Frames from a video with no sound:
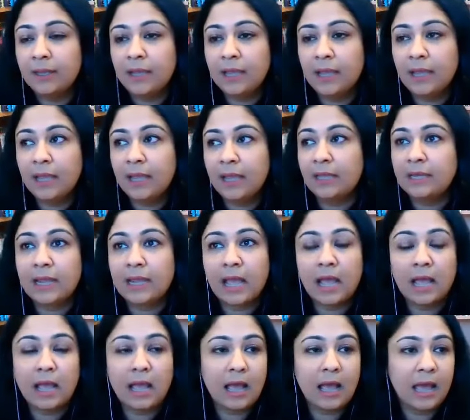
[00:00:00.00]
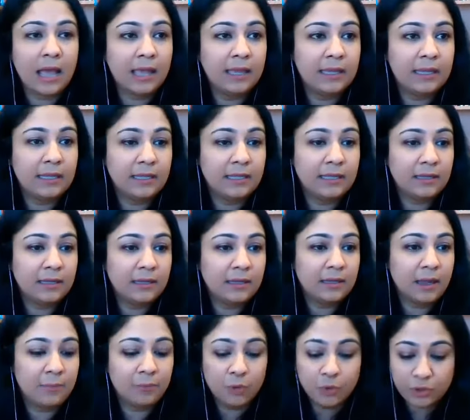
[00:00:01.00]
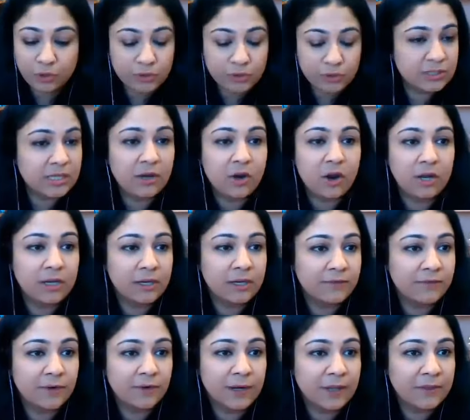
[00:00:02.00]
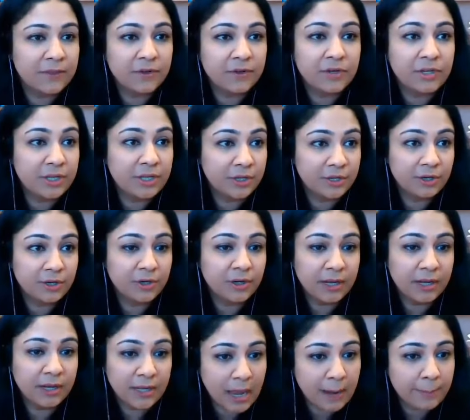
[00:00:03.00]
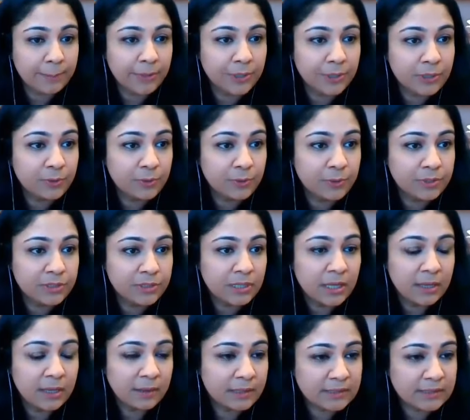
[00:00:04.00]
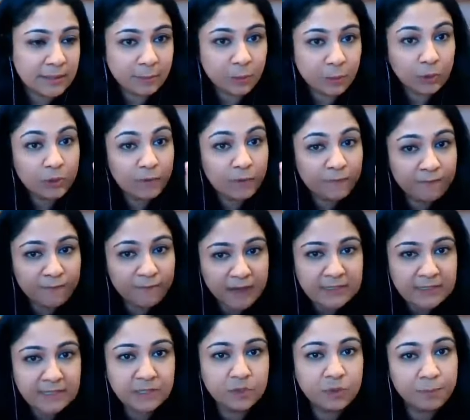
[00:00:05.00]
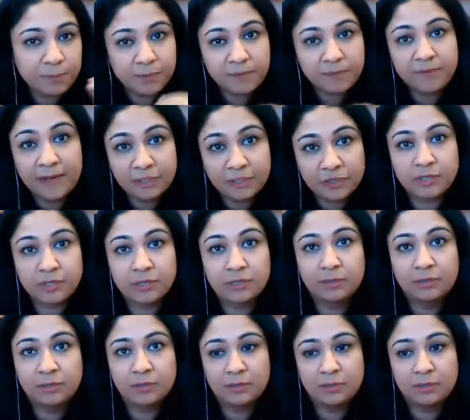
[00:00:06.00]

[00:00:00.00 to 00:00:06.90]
And I'm going to sit on it for another year and not produce because I'm going to fix it to perfection.